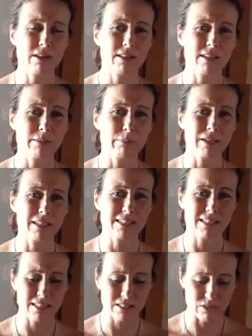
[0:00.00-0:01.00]
the
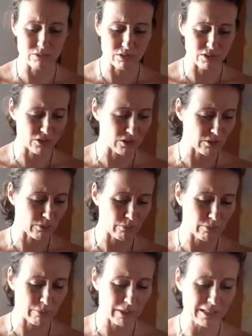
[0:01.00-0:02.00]
ability to return
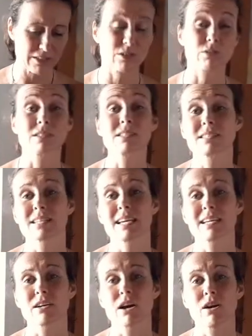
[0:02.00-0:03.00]
back to a
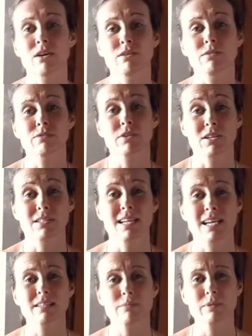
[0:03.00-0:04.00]
state of
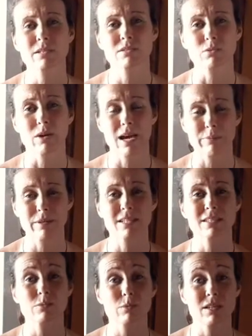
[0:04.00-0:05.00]
contentment or
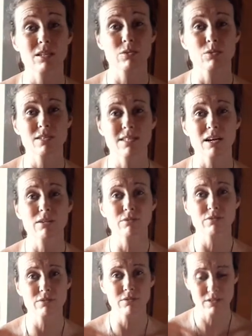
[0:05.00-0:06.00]
happiness within yourself.
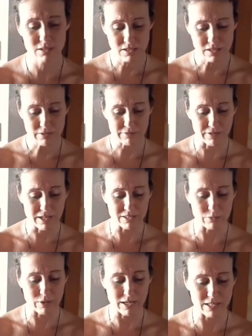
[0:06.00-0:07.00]
Find a
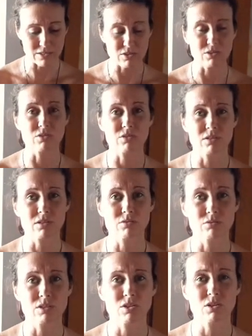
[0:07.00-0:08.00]
way to
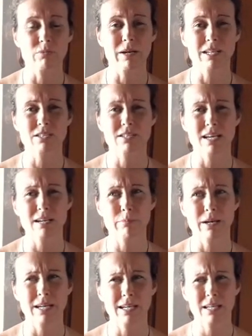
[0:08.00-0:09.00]
return back to that
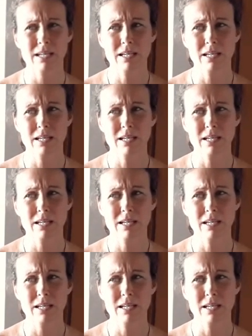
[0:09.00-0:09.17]
by